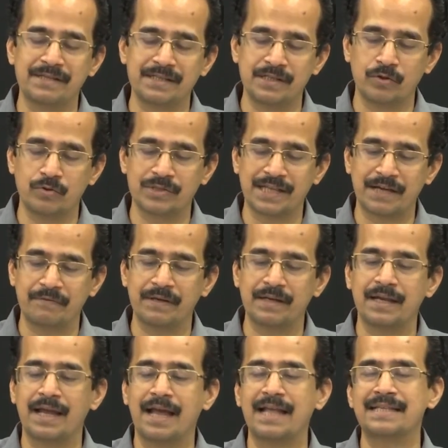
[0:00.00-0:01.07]
Learnings
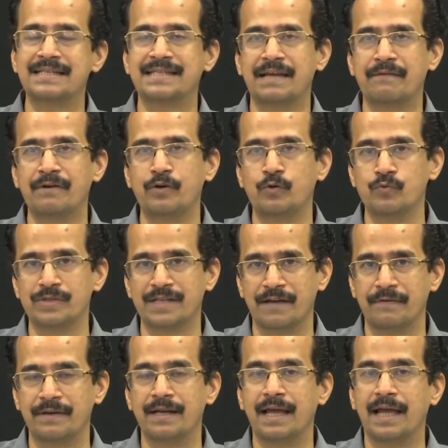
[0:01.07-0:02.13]
were drawn from this
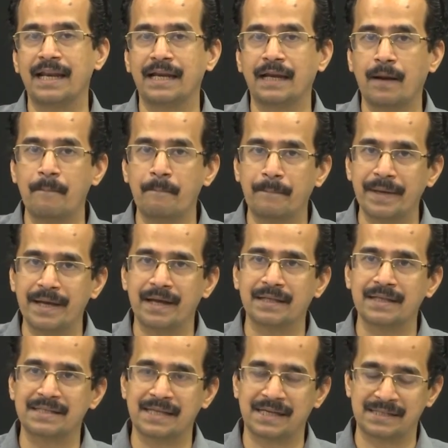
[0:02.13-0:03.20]
comparison,
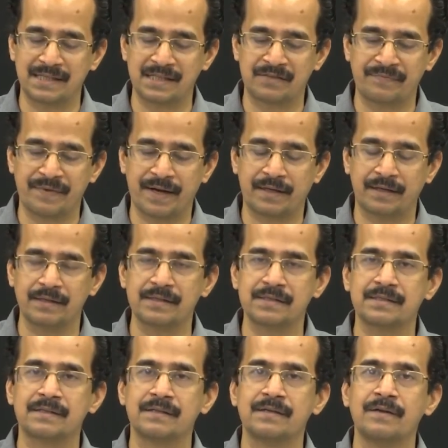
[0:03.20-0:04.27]
lessons were
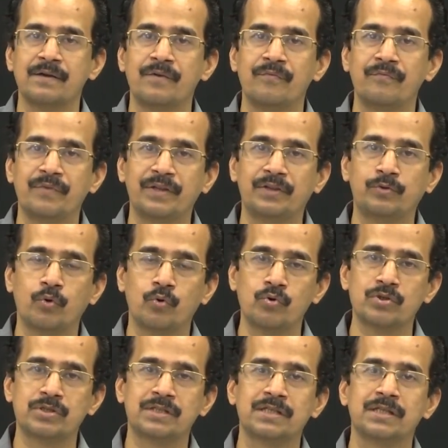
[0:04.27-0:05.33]
learned,
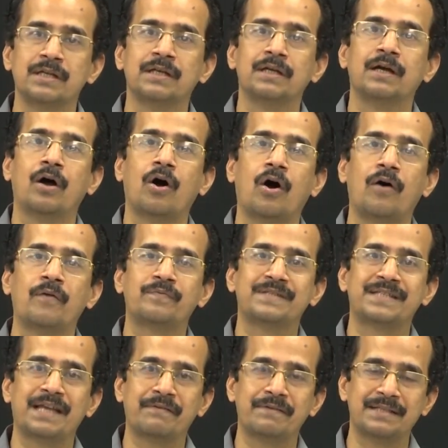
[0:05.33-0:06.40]
and those lessons
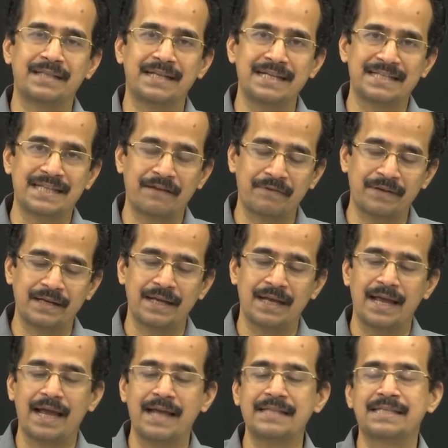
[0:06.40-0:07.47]
were
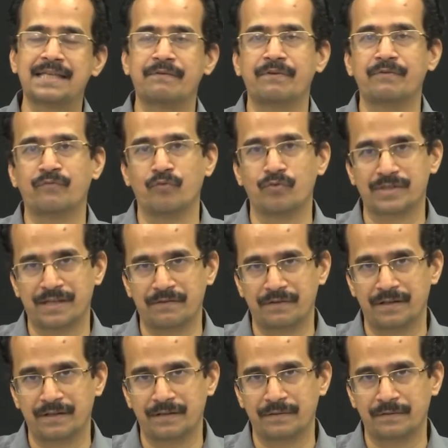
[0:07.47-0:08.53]
implemented in the new
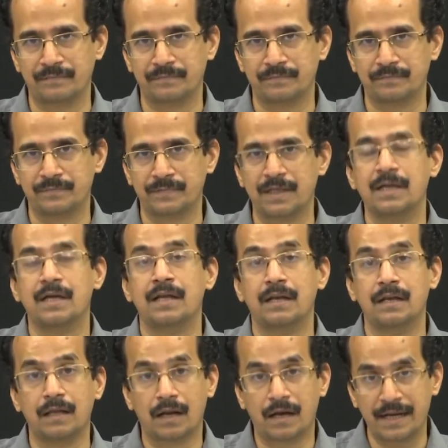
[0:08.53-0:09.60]
project
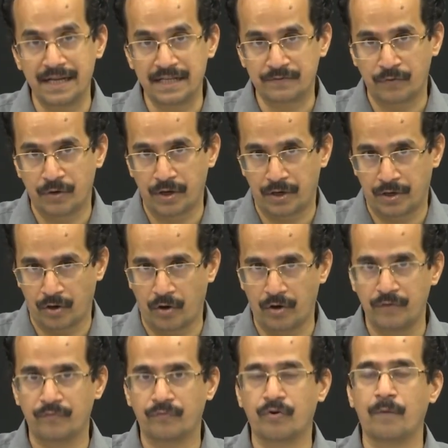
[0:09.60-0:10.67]
seven fifty-seven and
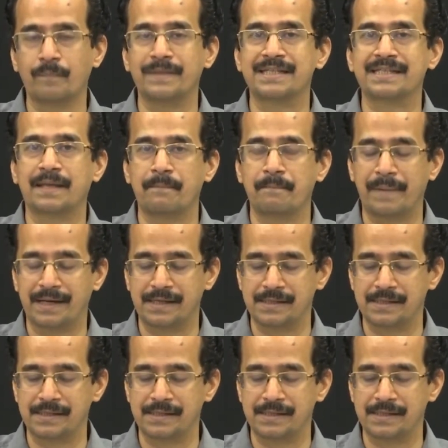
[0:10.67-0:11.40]
seven sixty-seven.